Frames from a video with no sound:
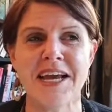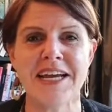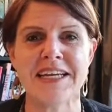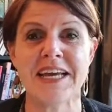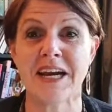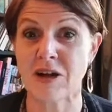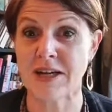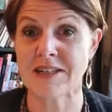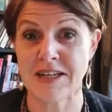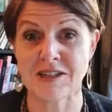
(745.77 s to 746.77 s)

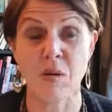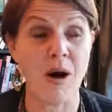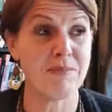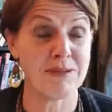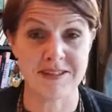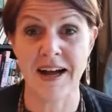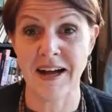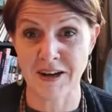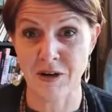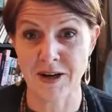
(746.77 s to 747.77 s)
it's quite
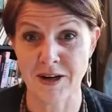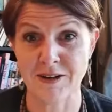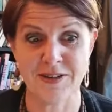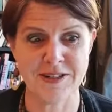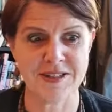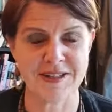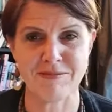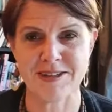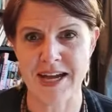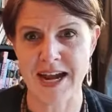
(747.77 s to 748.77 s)
bizarre going over to
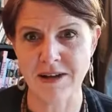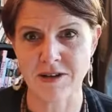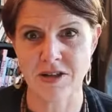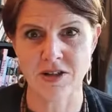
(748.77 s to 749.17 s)
someone's house.